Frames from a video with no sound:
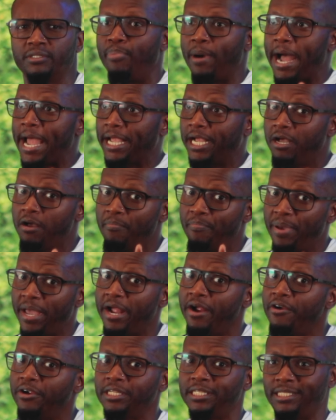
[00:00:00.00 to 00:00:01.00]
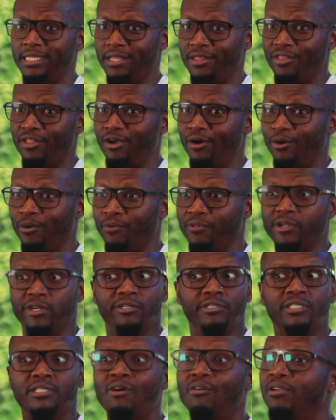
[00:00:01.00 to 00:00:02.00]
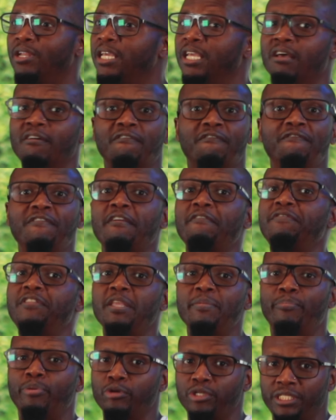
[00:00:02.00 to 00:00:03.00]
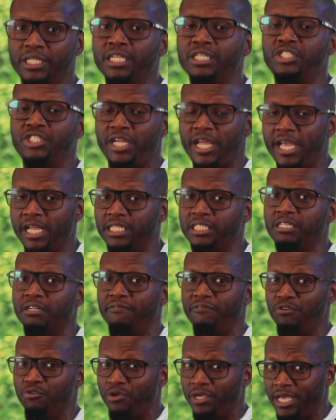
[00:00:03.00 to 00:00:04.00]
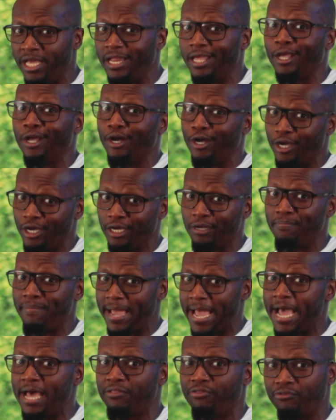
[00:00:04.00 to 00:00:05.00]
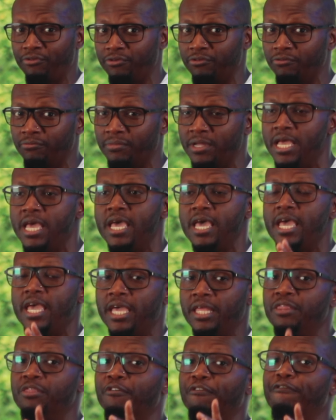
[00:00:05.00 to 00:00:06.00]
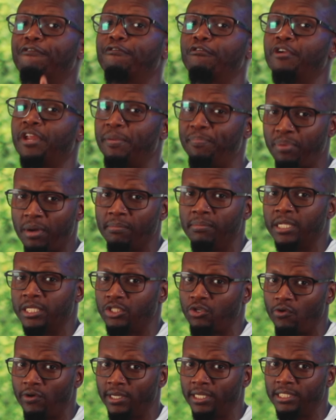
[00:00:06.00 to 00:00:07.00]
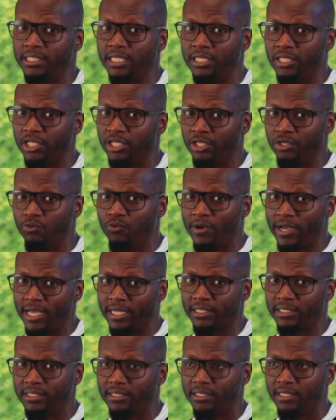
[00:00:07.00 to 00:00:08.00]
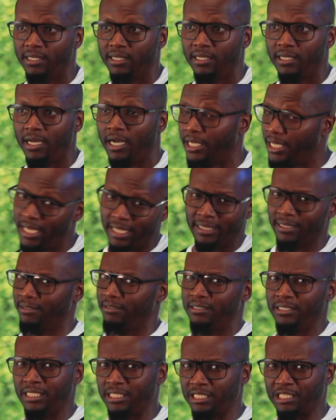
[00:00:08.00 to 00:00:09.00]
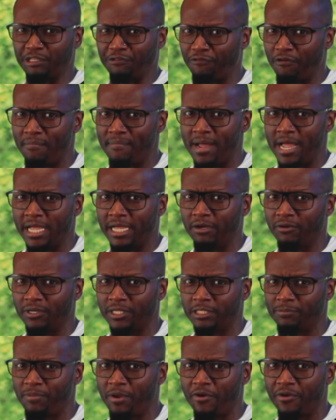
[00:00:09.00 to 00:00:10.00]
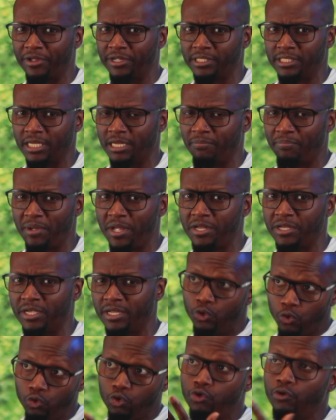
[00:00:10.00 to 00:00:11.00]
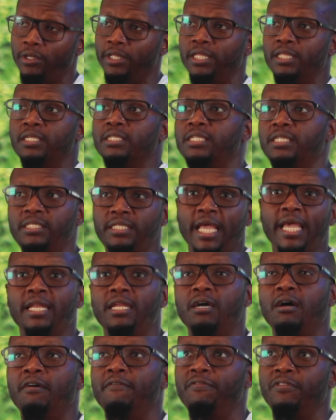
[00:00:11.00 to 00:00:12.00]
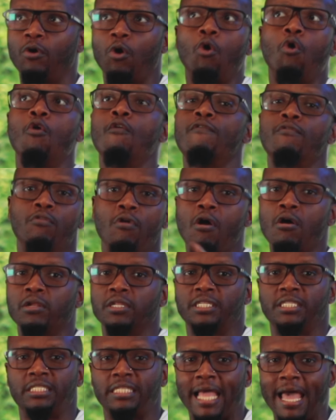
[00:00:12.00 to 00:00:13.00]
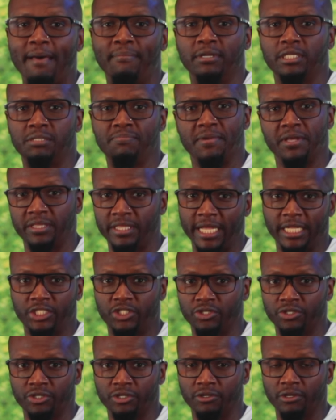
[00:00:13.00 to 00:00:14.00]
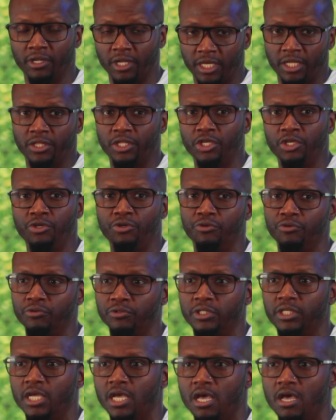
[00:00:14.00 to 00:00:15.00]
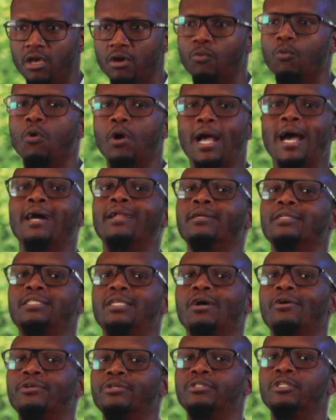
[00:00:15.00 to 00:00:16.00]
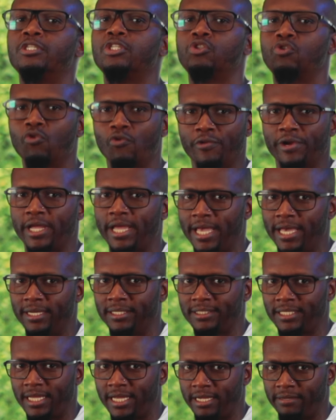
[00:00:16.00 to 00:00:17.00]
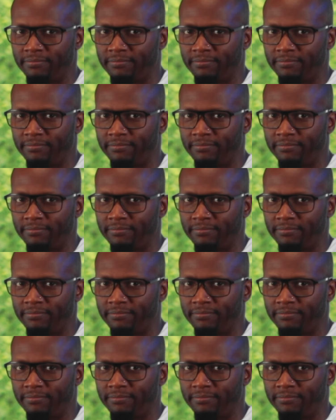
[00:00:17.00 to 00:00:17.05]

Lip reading: By comparison though, there's only a 50% chance of you getting a good bathroom in the free public toilets in the US. Again, this is from my own experience and opinion. Usually the state of the overall establishment that you're looking to use will kind of tell you the story ahead of time.